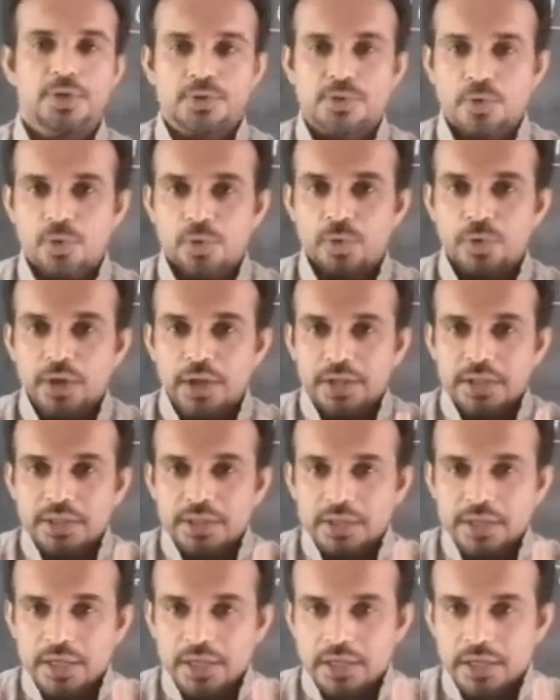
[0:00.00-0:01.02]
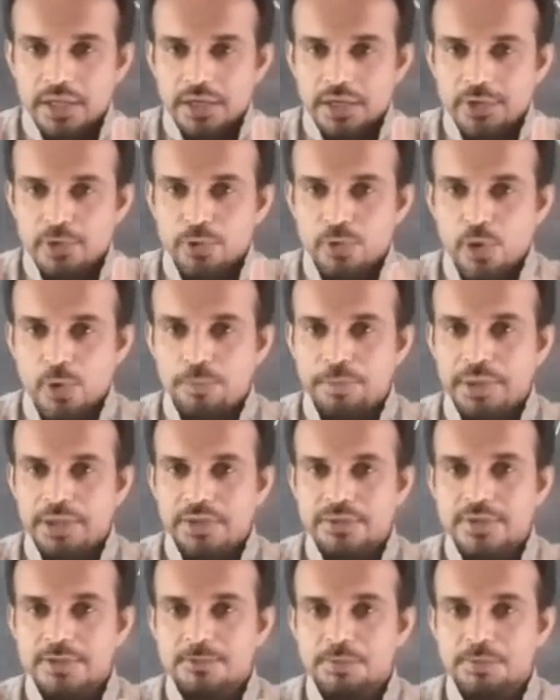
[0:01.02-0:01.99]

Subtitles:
So the Europeans,